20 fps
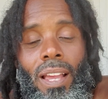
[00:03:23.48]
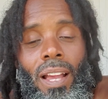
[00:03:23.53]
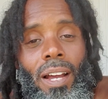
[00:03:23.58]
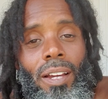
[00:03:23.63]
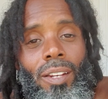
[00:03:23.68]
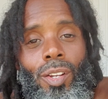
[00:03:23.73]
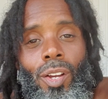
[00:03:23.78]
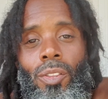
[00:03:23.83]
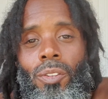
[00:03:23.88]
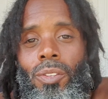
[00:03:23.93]

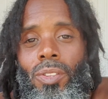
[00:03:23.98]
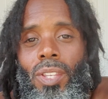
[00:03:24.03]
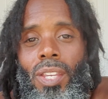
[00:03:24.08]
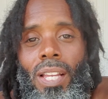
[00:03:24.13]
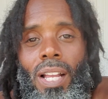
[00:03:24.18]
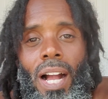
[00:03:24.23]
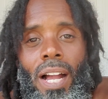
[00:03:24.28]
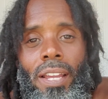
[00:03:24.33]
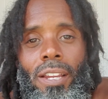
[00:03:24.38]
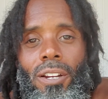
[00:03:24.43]
Another
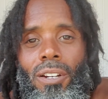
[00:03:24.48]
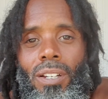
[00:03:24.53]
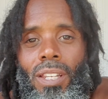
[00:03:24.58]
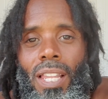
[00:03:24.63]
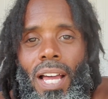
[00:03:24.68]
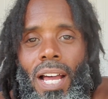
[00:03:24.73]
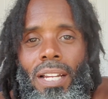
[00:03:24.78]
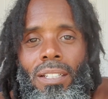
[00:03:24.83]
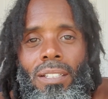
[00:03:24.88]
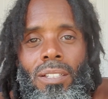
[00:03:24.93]
thing I hear a
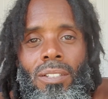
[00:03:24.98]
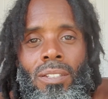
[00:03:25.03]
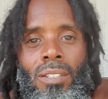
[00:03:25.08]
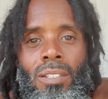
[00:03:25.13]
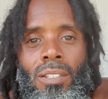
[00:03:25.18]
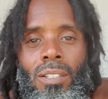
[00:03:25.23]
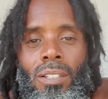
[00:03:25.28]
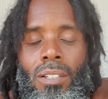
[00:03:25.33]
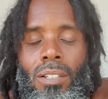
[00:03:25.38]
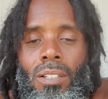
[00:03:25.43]
lot is
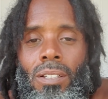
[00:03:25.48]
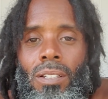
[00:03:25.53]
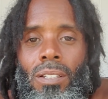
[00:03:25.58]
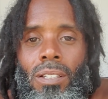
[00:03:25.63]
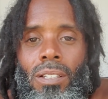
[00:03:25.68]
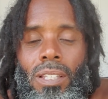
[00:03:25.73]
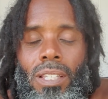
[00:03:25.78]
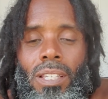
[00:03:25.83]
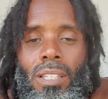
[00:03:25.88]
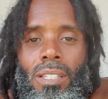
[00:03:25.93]

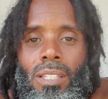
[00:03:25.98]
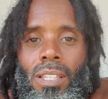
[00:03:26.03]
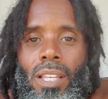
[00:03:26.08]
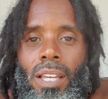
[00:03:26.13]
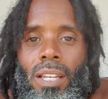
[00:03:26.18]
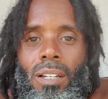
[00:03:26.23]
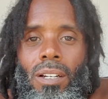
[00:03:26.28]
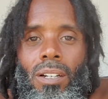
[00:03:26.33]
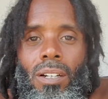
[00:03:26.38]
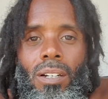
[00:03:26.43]

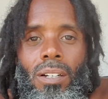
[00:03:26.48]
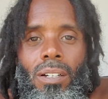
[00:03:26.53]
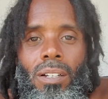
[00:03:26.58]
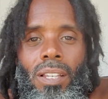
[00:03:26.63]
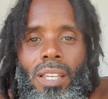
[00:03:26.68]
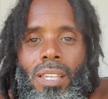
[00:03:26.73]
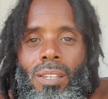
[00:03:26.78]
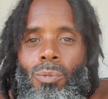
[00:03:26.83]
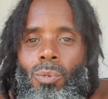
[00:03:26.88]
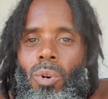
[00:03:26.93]
that
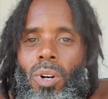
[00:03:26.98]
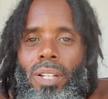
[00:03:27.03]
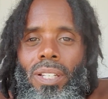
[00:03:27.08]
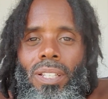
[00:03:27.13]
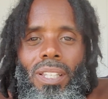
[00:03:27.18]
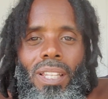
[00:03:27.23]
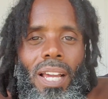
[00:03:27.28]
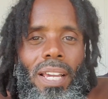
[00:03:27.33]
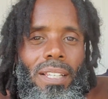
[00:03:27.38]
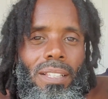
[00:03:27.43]
he wasn't
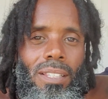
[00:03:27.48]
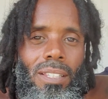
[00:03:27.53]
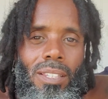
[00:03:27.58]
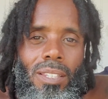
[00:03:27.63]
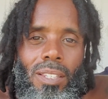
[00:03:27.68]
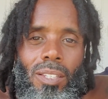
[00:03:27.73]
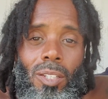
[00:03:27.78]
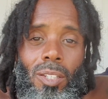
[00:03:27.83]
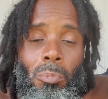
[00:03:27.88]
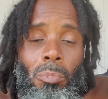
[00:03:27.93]
like
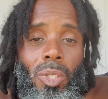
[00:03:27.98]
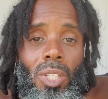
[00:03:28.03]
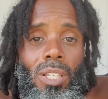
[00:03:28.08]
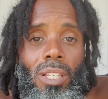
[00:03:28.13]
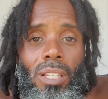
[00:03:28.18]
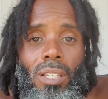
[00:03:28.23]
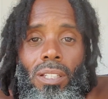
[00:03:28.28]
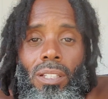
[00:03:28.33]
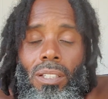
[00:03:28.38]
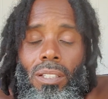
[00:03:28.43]
this in the
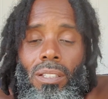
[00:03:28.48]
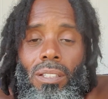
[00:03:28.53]
beginning.